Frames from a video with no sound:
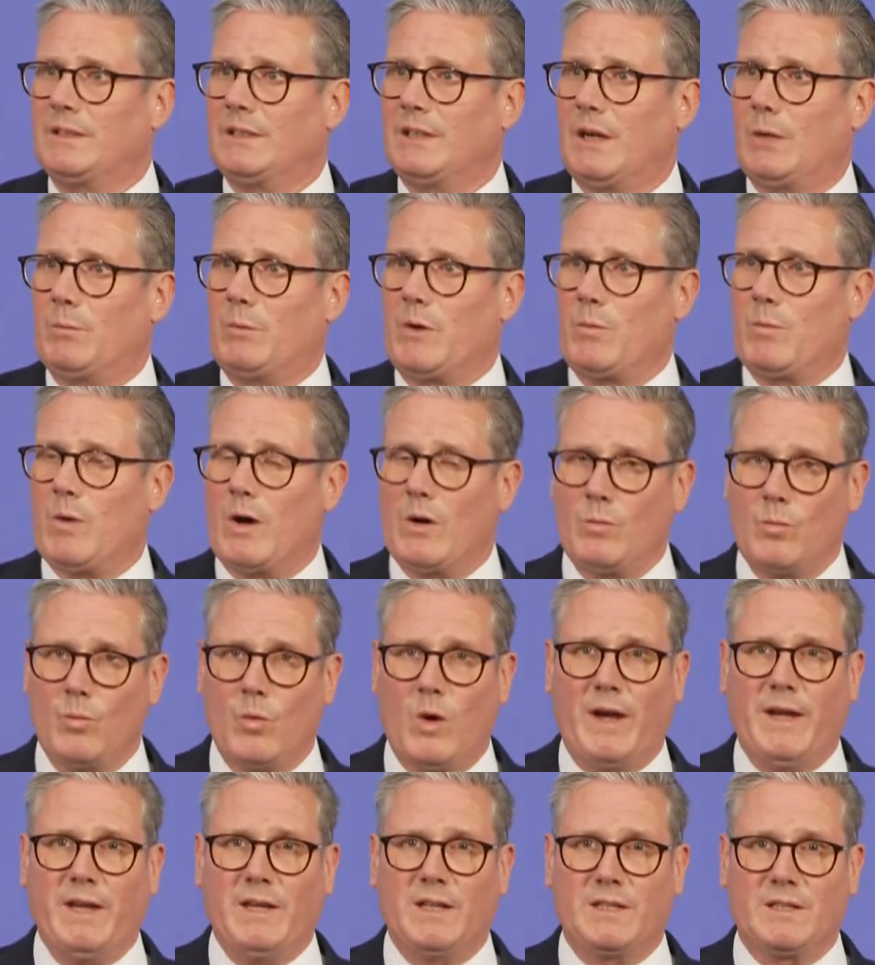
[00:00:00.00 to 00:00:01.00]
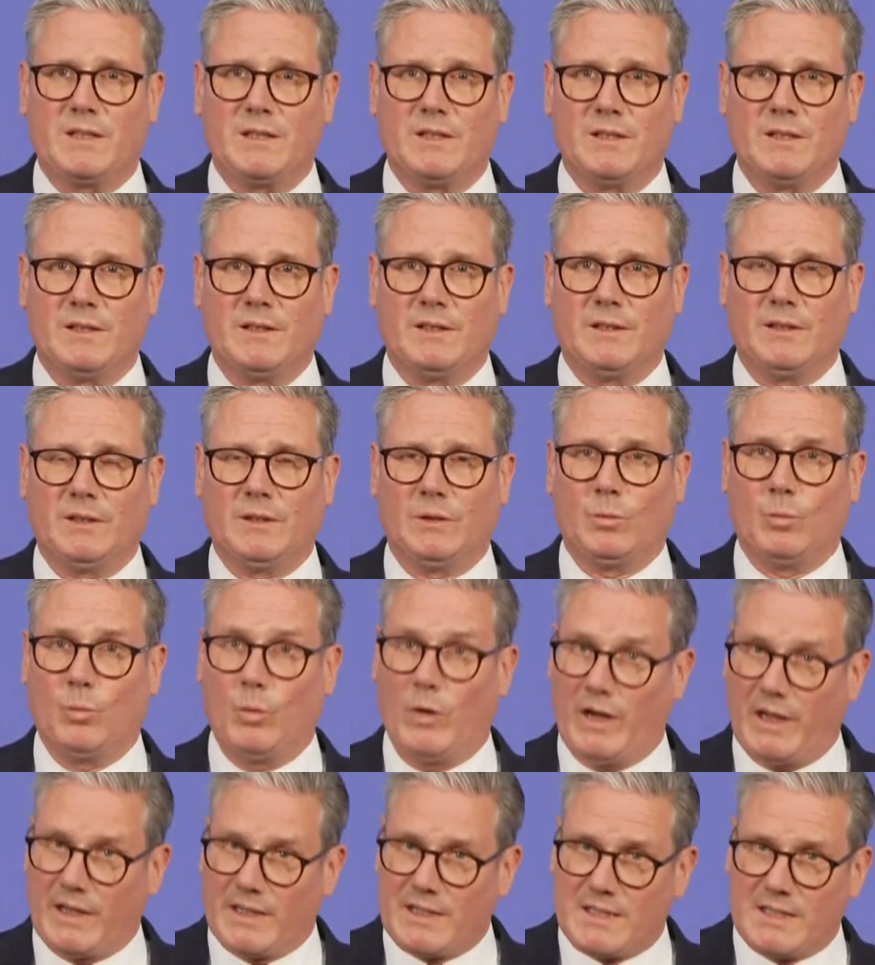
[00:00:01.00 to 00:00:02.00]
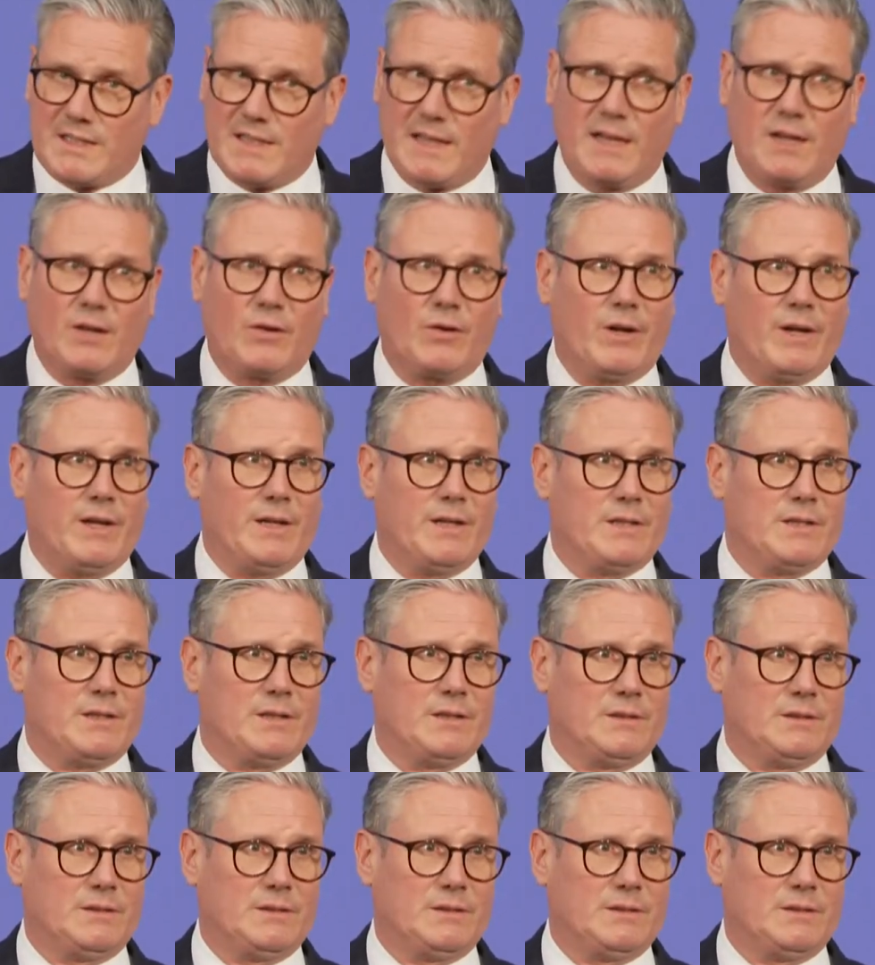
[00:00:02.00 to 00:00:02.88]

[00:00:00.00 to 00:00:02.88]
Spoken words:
and we won't wait, we'll accelerate.